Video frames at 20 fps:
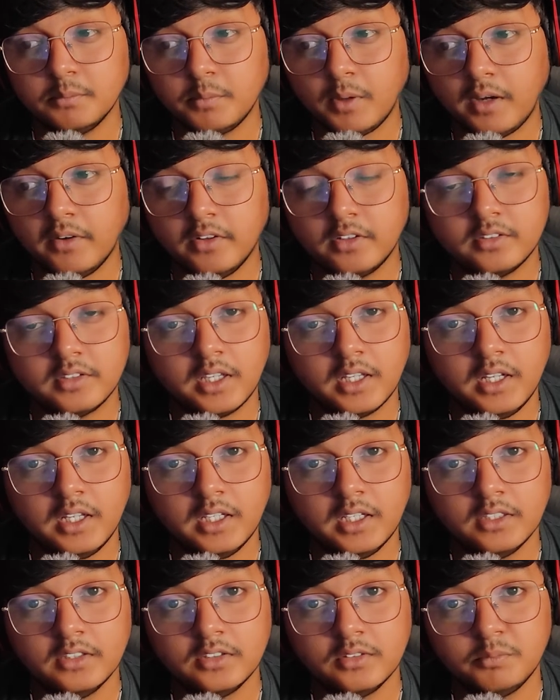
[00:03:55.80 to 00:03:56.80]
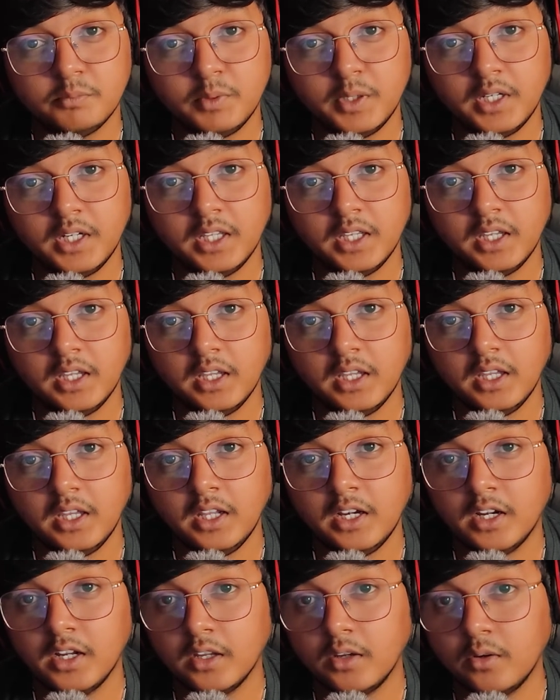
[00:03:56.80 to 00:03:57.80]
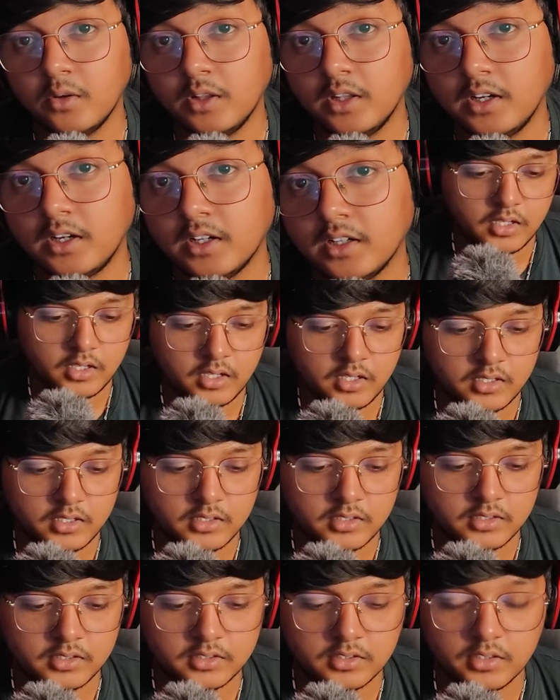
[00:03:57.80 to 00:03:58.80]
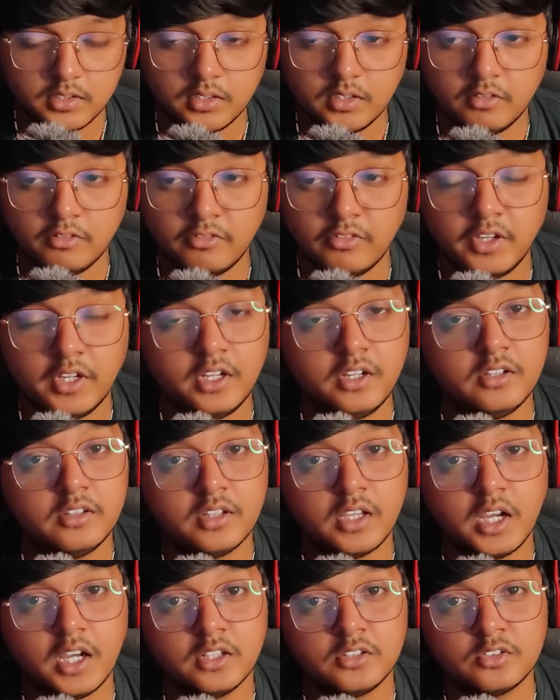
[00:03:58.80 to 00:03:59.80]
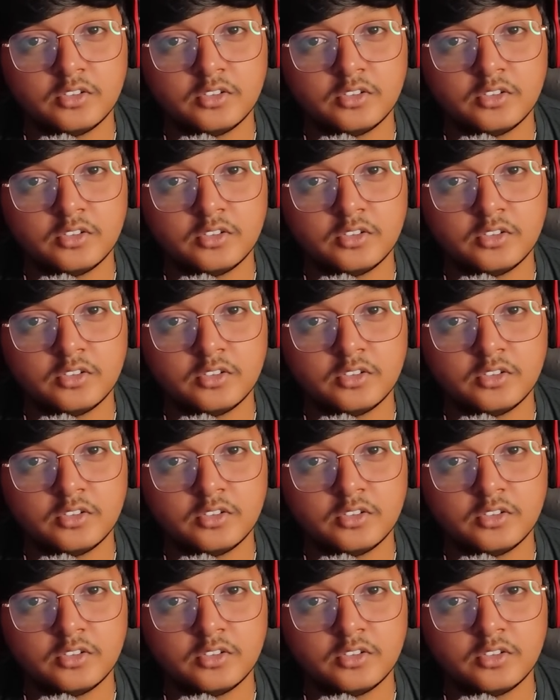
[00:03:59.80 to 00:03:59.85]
power scaling is pretty irregular, and weeds are